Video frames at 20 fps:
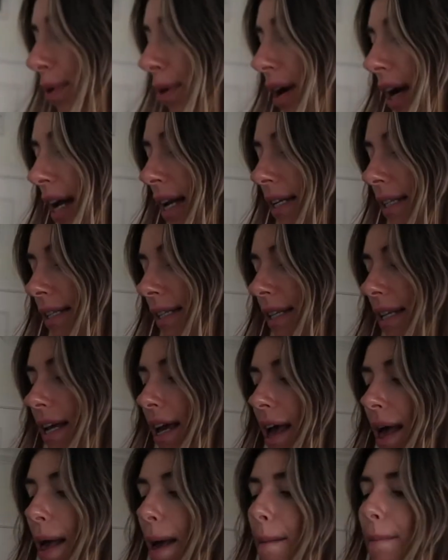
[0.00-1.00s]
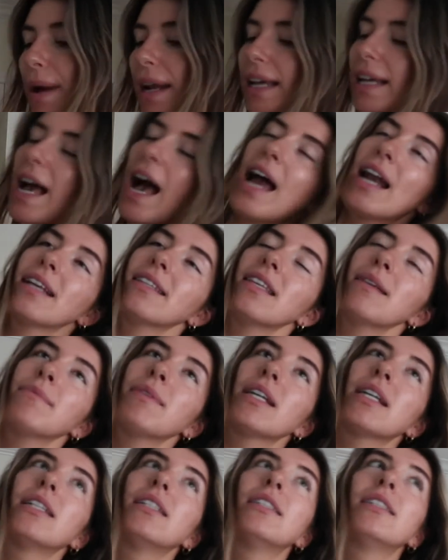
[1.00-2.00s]
print. But it kind of seems
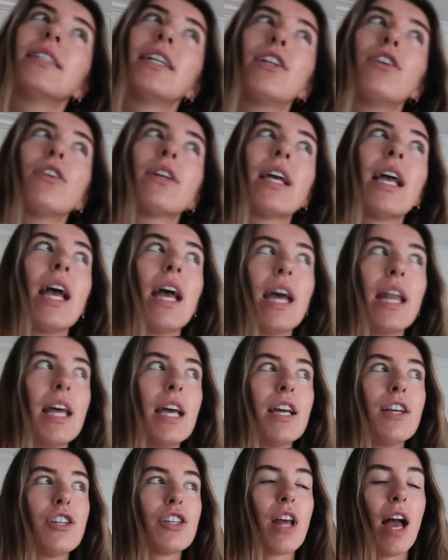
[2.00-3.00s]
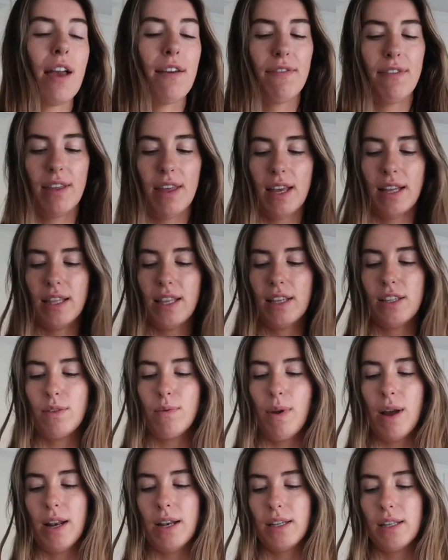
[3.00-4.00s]
like a little kiddish. I feel like this
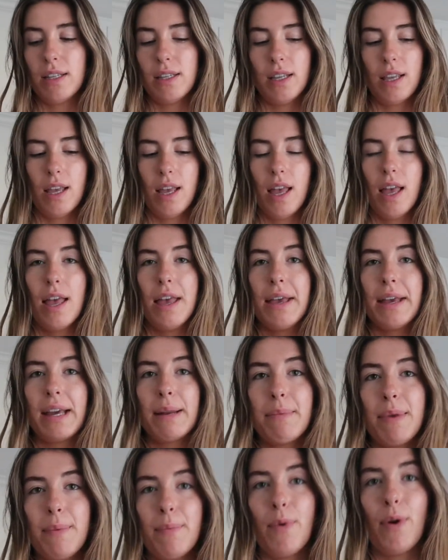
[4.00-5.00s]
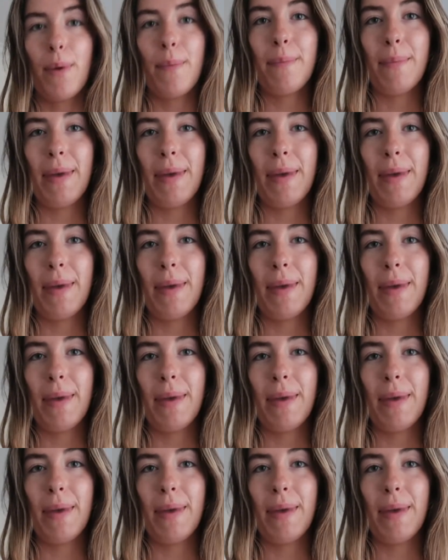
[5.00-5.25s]
one's gonna be more